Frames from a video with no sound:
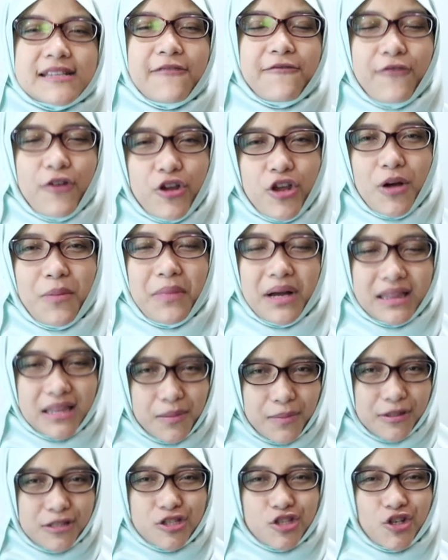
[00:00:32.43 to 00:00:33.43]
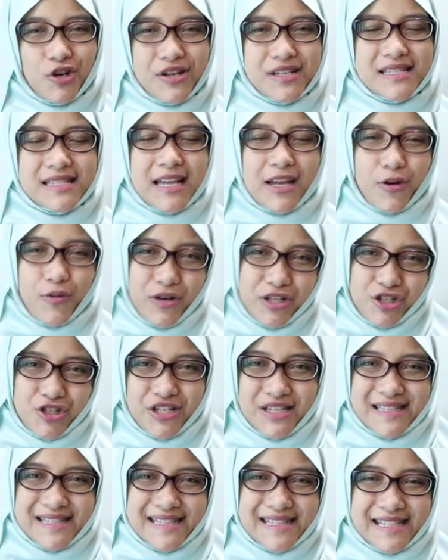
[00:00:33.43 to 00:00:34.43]
for your multiple choice
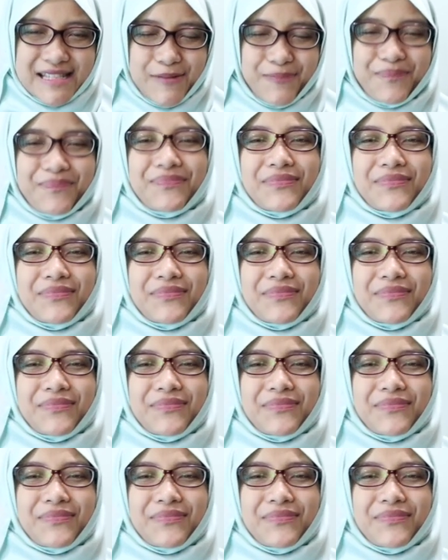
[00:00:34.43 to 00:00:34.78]
questions.